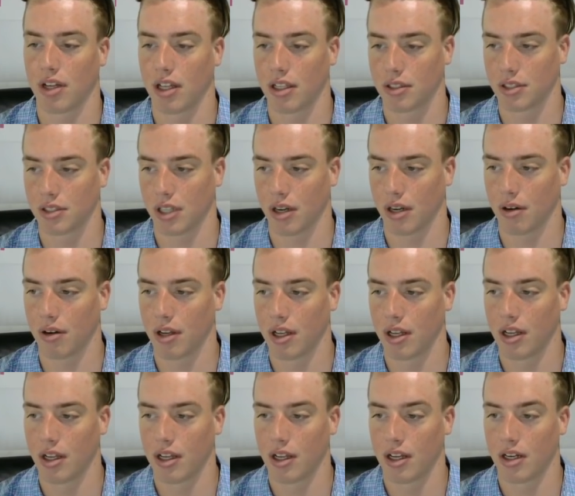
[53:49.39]
So,
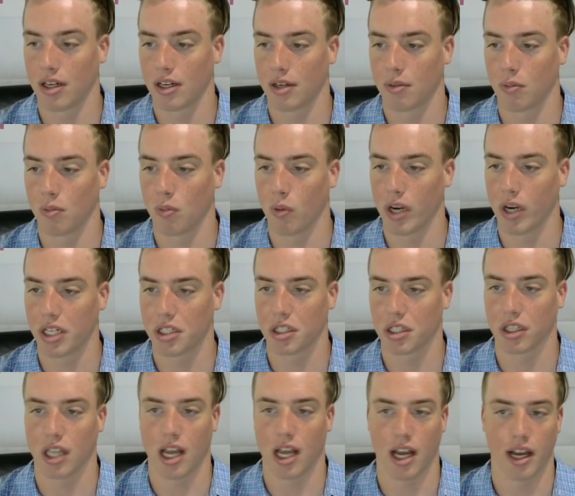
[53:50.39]
which
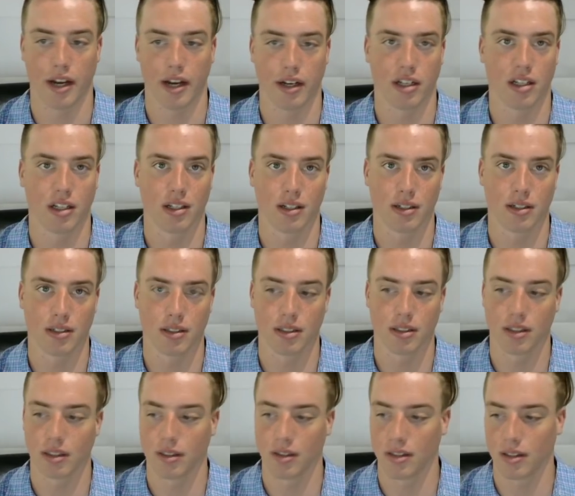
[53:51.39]
line
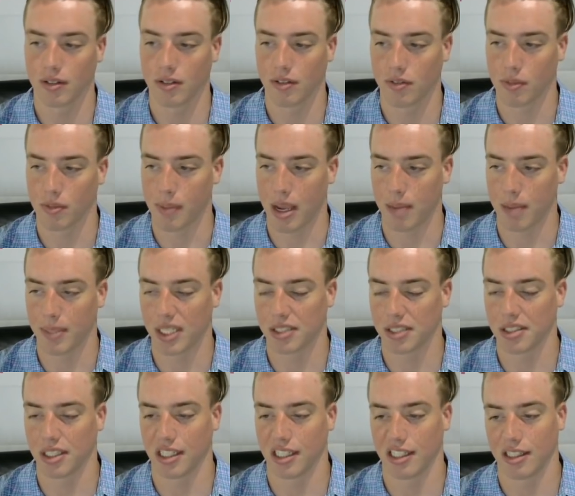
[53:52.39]
from A, B, and
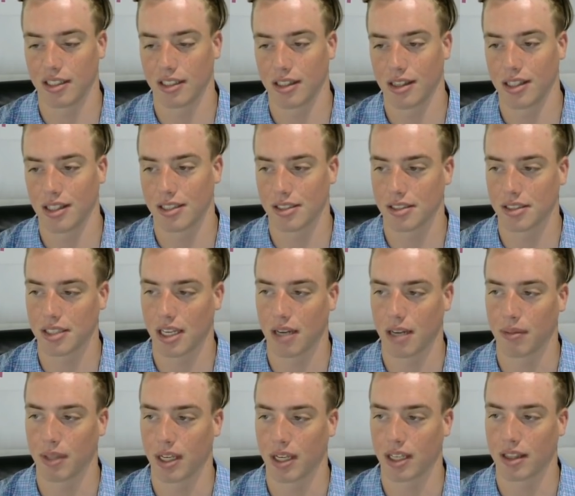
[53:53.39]
C is the
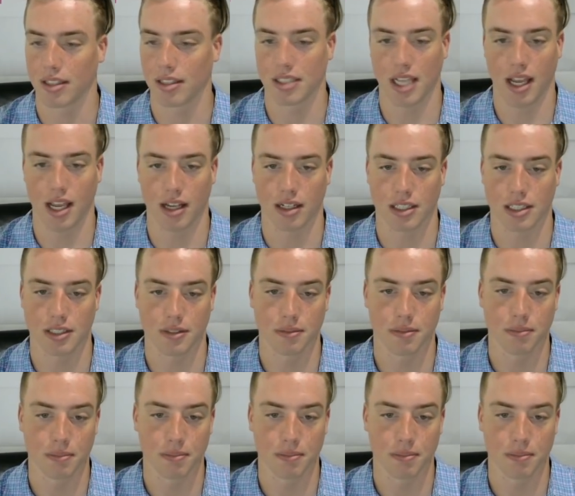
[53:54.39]
same length as X?